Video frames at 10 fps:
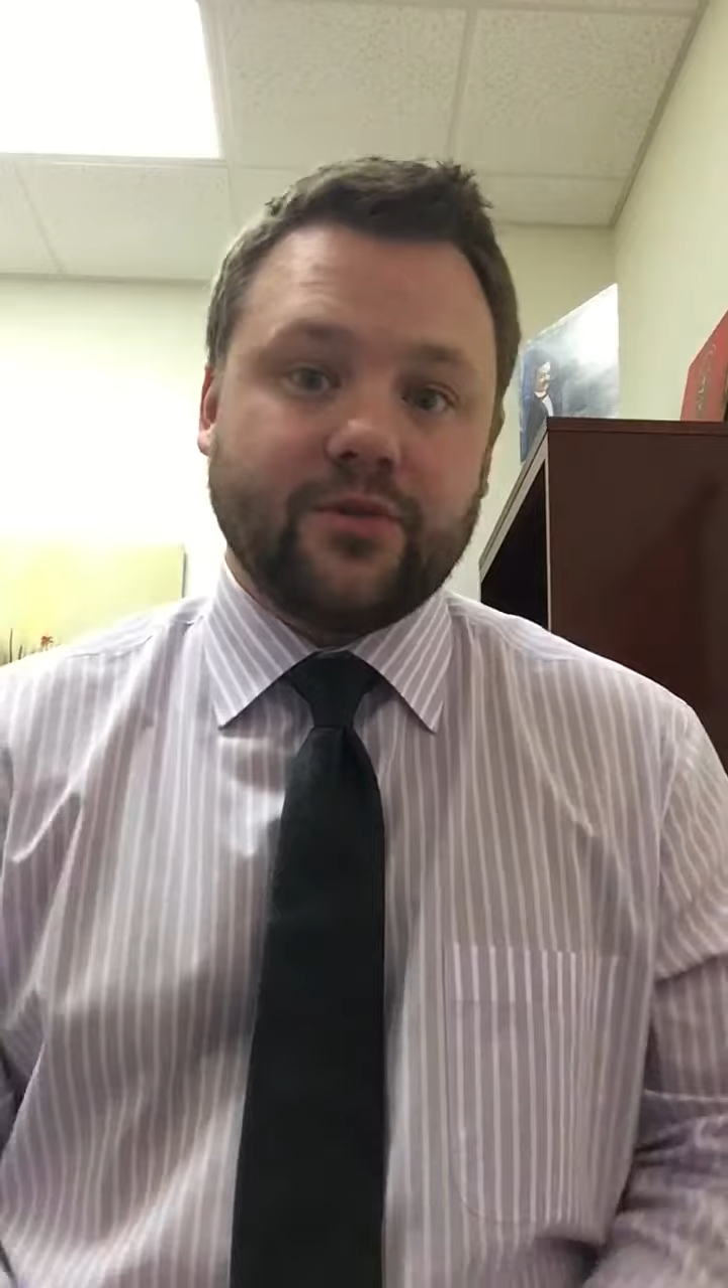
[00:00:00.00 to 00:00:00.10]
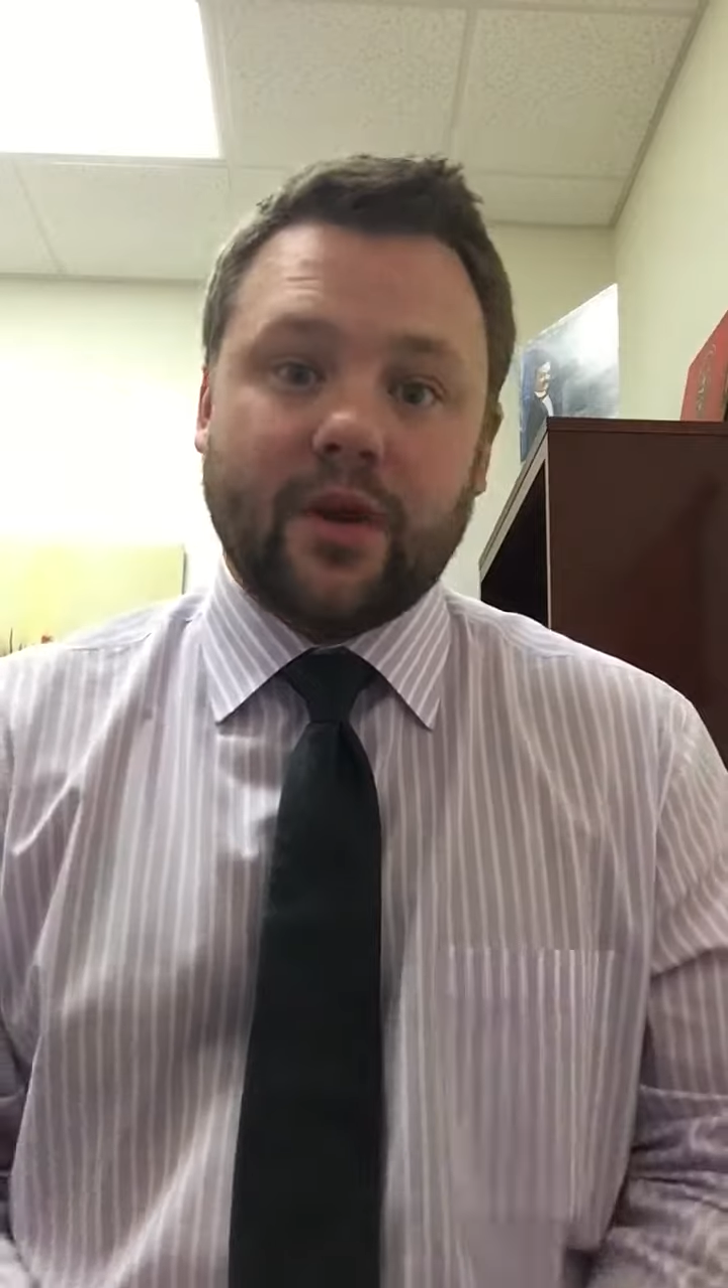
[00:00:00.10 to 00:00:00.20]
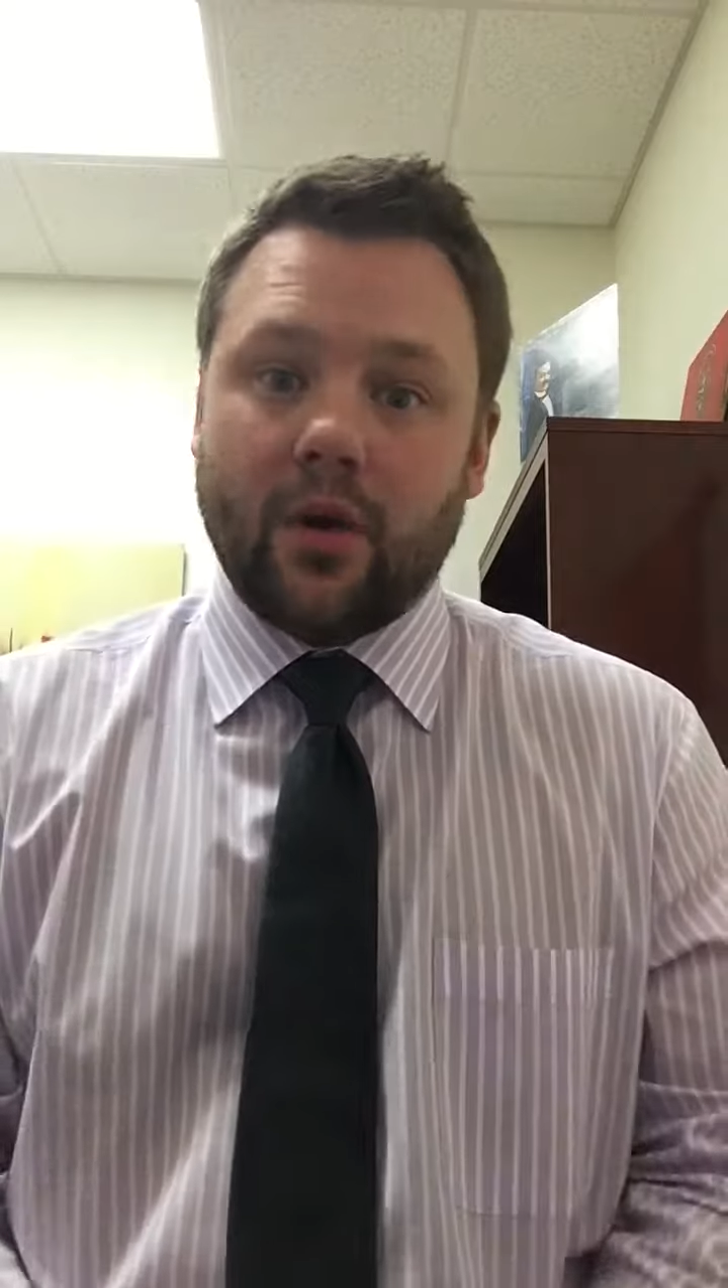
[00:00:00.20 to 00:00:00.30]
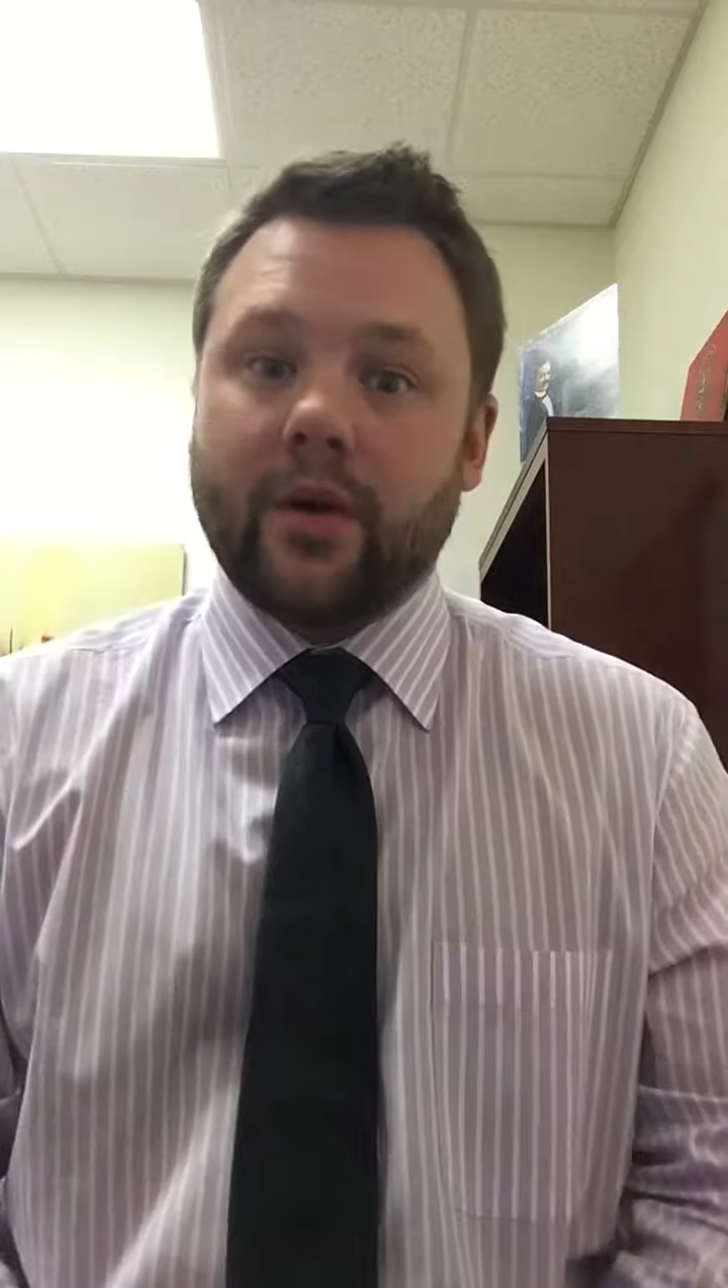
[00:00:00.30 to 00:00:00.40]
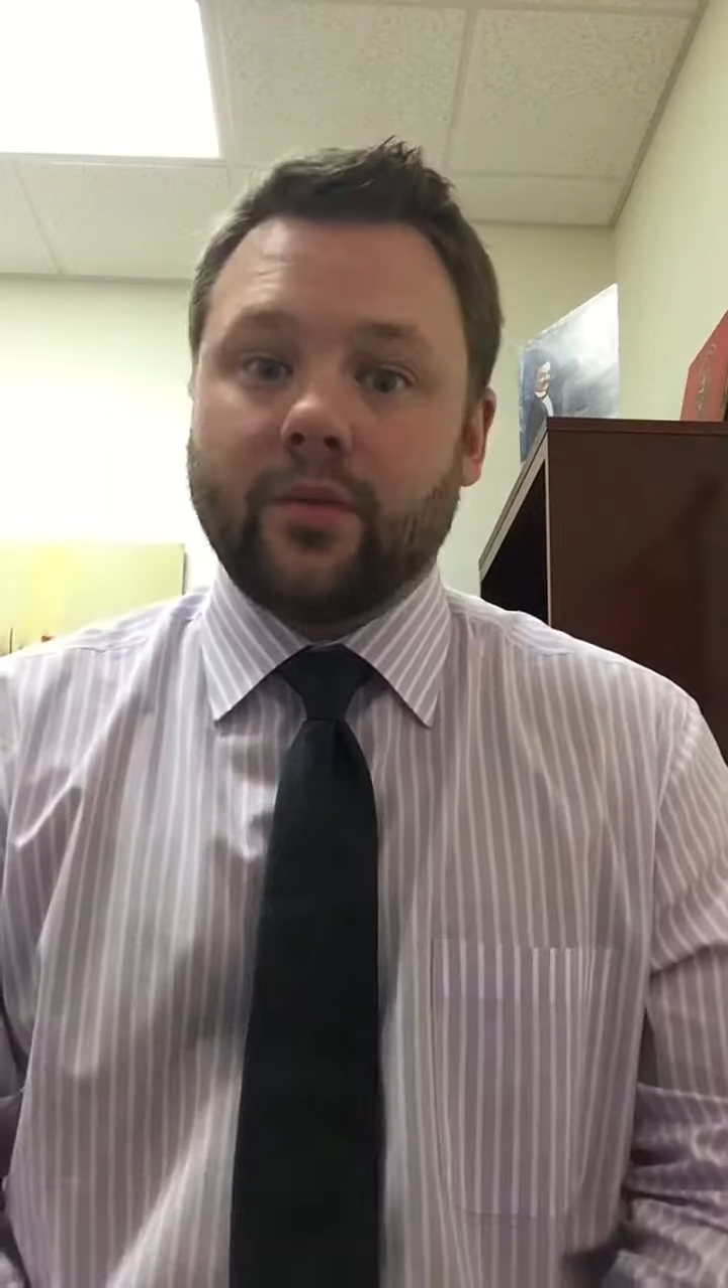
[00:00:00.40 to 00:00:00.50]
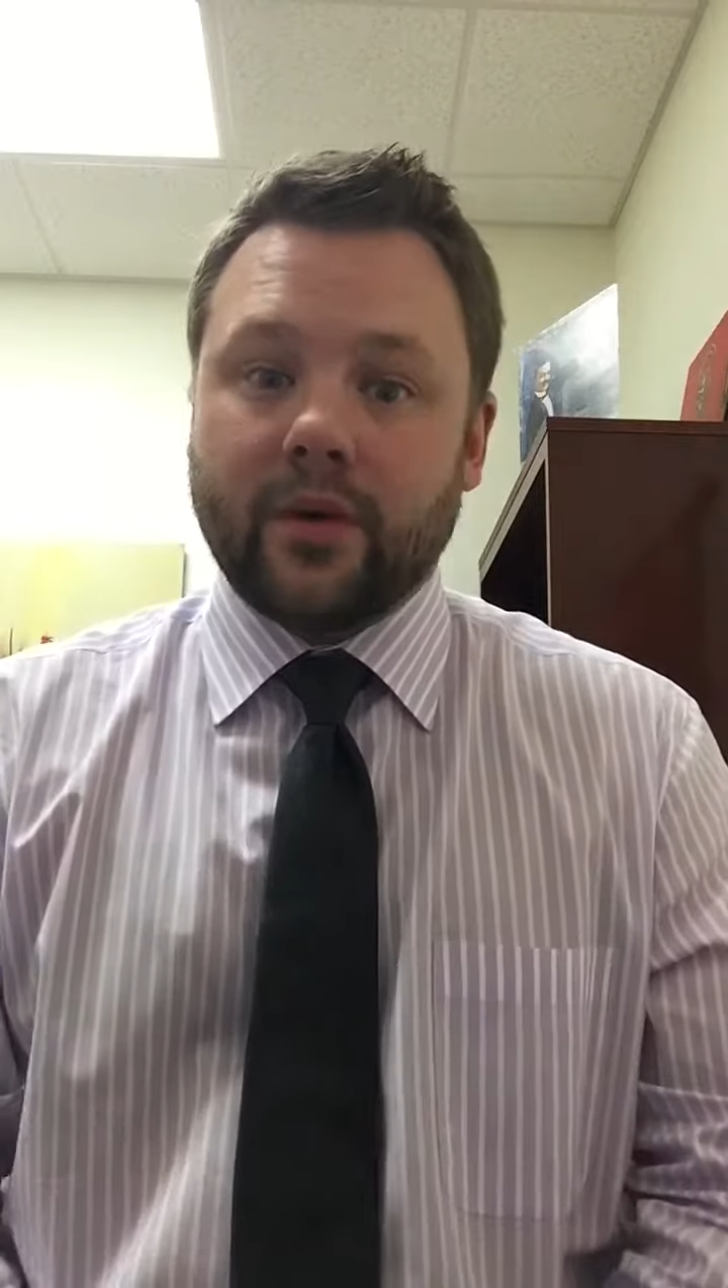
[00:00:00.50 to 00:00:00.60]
you know it